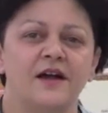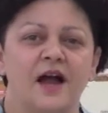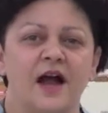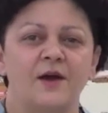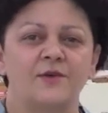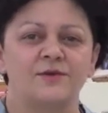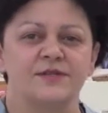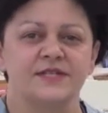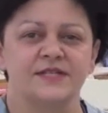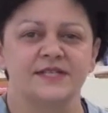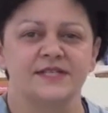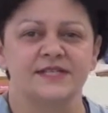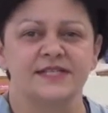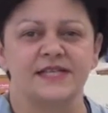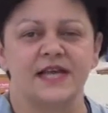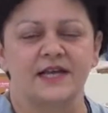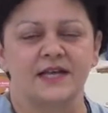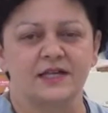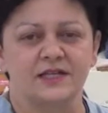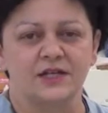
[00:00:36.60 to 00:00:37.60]
I was in the
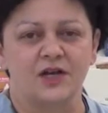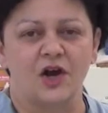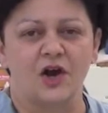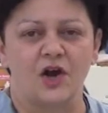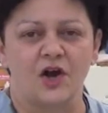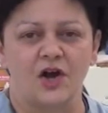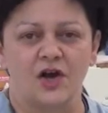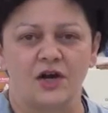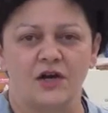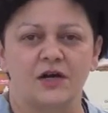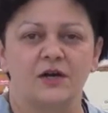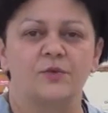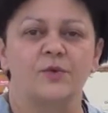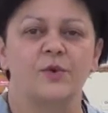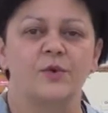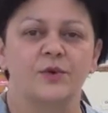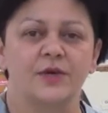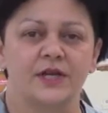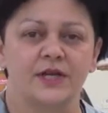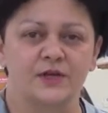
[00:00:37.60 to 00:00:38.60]
second car.
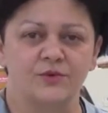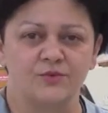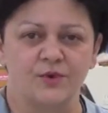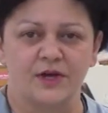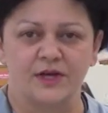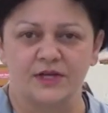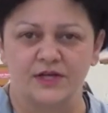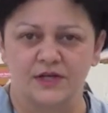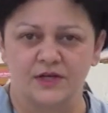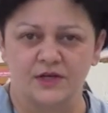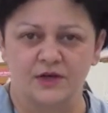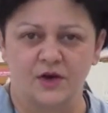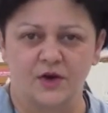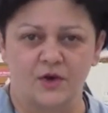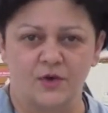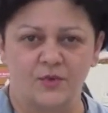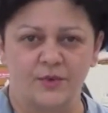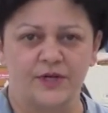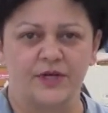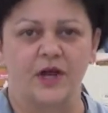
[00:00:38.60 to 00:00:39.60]
We were getting ready to
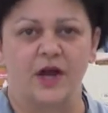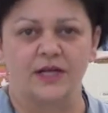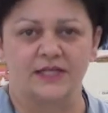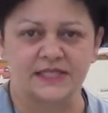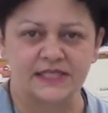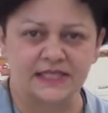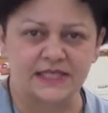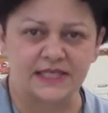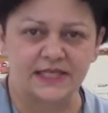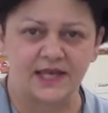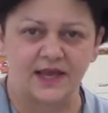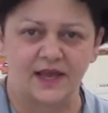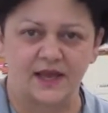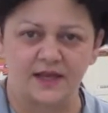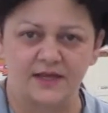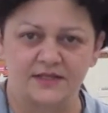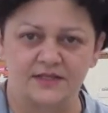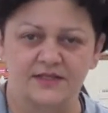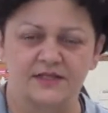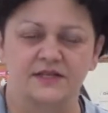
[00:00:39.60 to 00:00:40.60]
go. We got to the
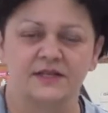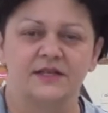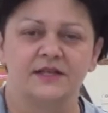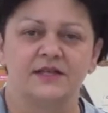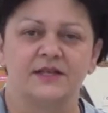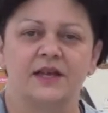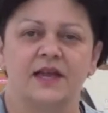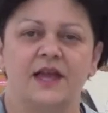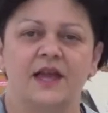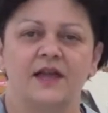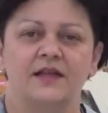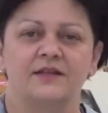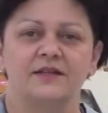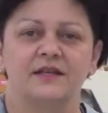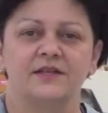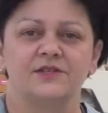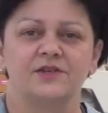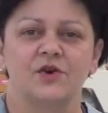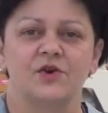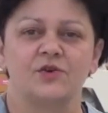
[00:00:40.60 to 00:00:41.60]
gate and
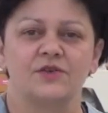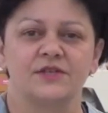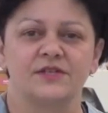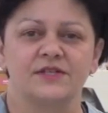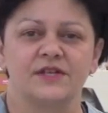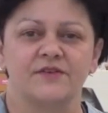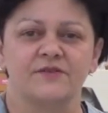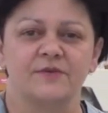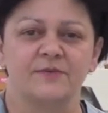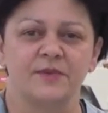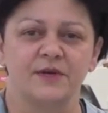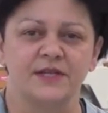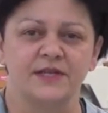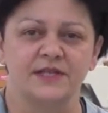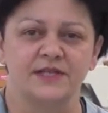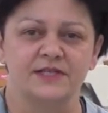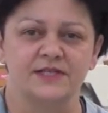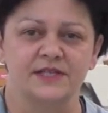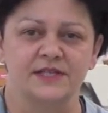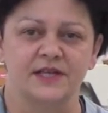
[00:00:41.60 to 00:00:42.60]
they told us everybody
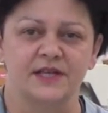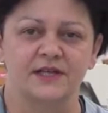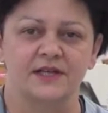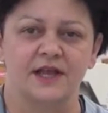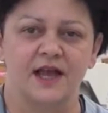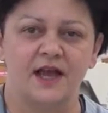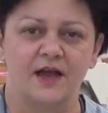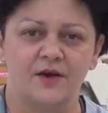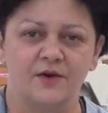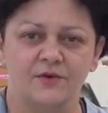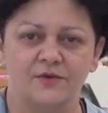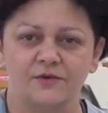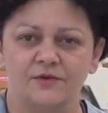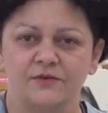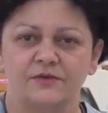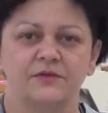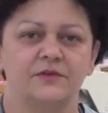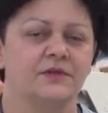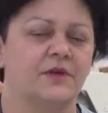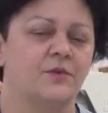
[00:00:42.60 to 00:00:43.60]
needs to get out,
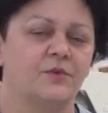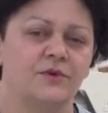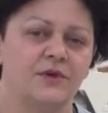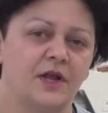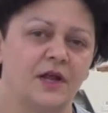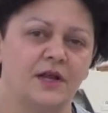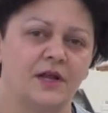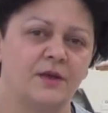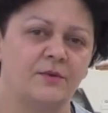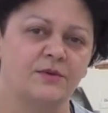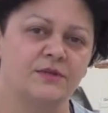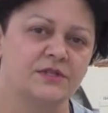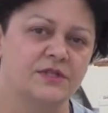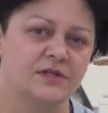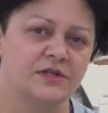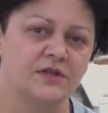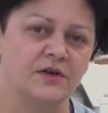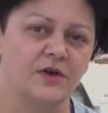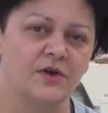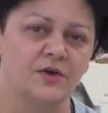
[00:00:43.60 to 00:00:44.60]
that we're not able
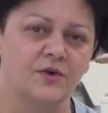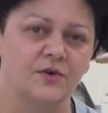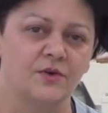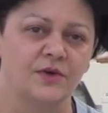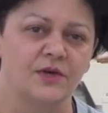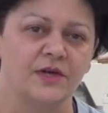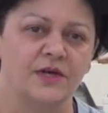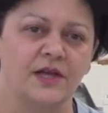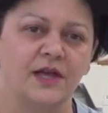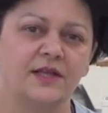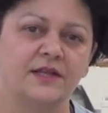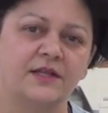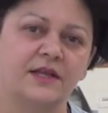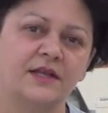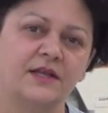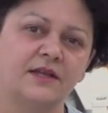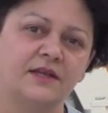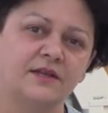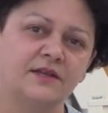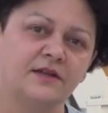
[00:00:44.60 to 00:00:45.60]
to go. And
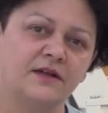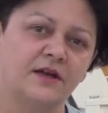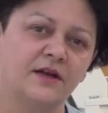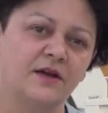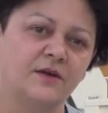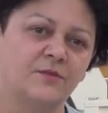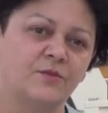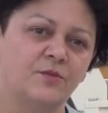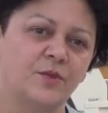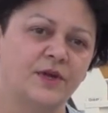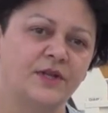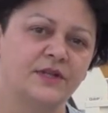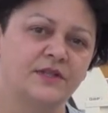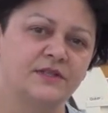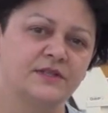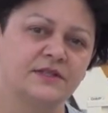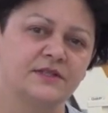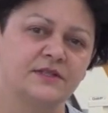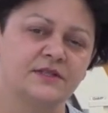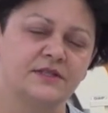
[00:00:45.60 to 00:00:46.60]
they went
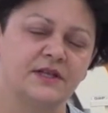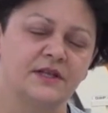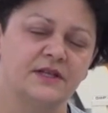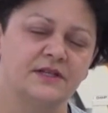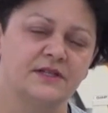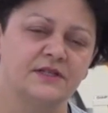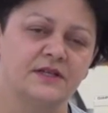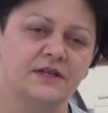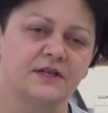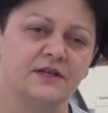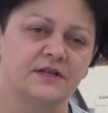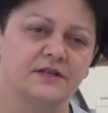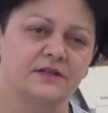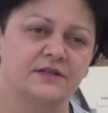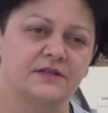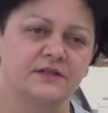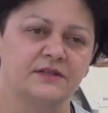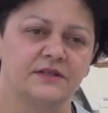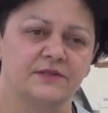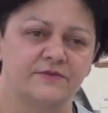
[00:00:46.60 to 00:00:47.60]

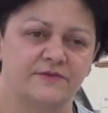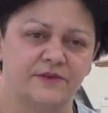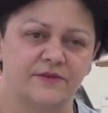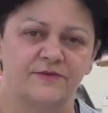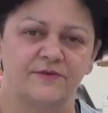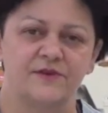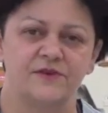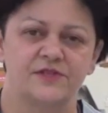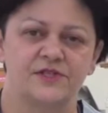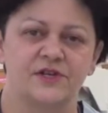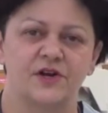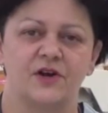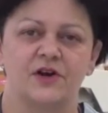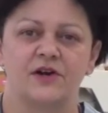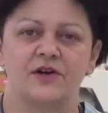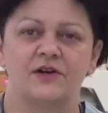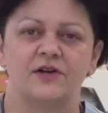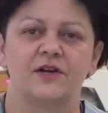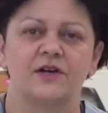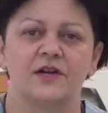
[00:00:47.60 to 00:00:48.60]
and the first
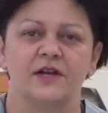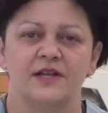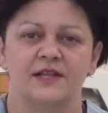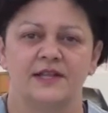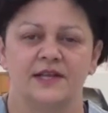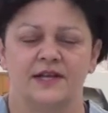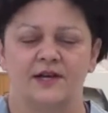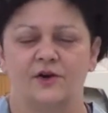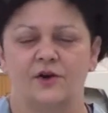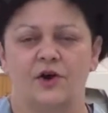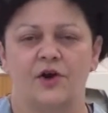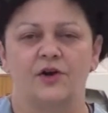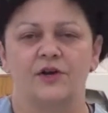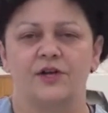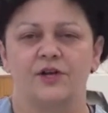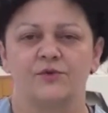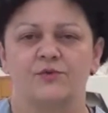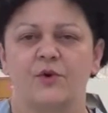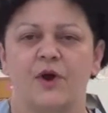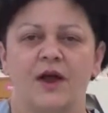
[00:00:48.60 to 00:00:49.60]
car that had
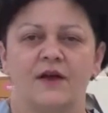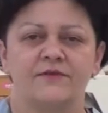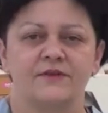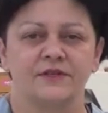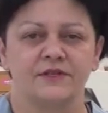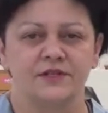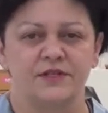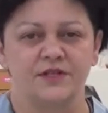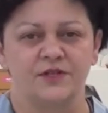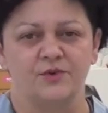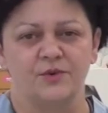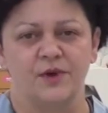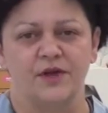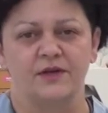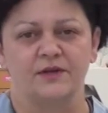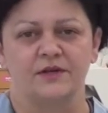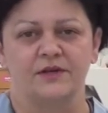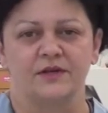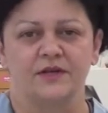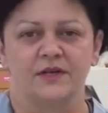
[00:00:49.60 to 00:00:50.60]
already arrived at the
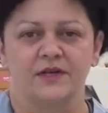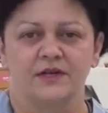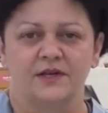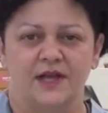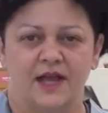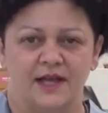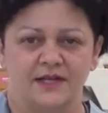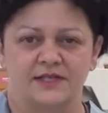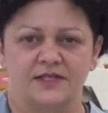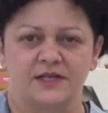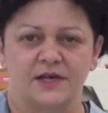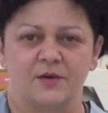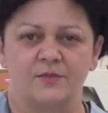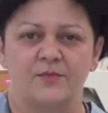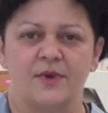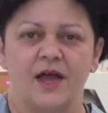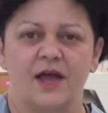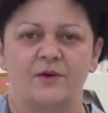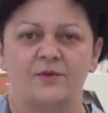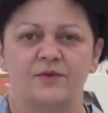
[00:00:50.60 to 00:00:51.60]
UN had to
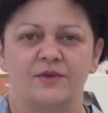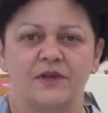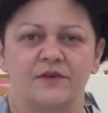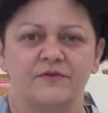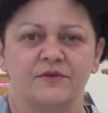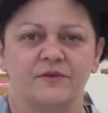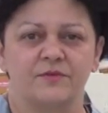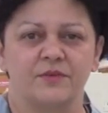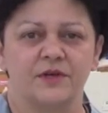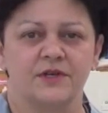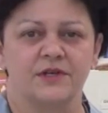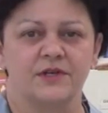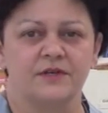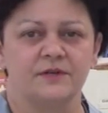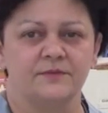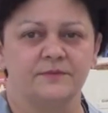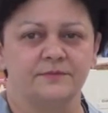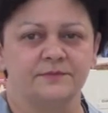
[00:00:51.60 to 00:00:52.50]
come back with everybody.